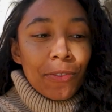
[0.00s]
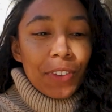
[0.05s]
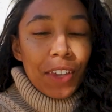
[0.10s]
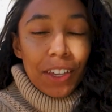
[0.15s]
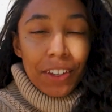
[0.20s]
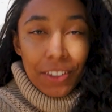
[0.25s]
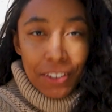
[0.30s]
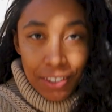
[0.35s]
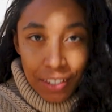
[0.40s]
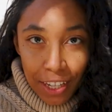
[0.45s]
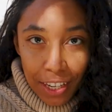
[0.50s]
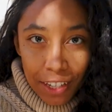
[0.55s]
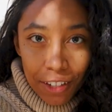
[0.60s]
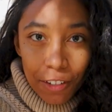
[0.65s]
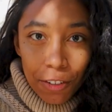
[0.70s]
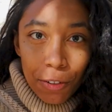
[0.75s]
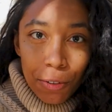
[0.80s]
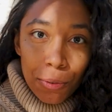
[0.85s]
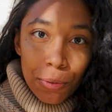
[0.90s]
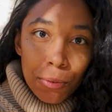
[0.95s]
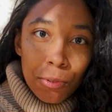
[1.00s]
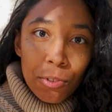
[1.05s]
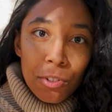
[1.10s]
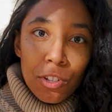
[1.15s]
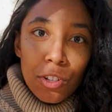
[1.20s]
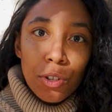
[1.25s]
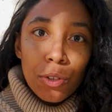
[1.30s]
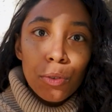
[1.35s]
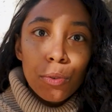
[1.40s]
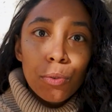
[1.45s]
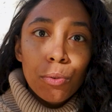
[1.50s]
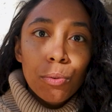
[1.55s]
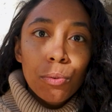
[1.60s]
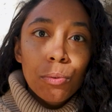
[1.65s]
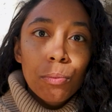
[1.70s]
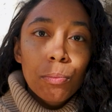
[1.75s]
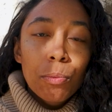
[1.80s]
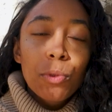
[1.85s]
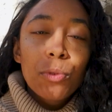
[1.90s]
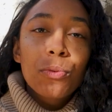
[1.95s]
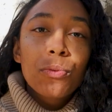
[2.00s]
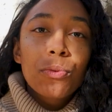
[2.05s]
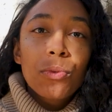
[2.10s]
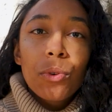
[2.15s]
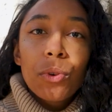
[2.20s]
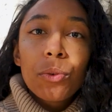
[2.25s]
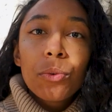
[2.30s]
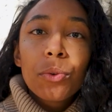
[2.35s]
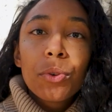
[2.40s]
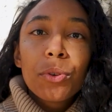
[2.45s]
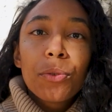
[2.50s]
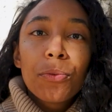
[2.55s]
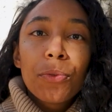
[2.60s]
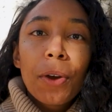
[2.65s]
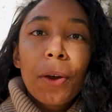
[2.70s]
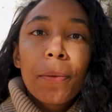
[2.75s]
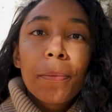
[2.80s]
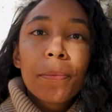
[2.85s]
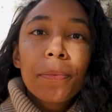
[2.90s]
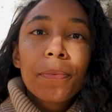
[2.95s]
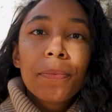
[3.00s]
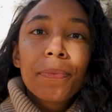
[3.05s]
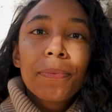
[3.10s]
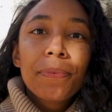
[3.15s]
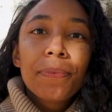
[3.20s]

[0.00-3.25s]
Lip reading: continue to move forward from.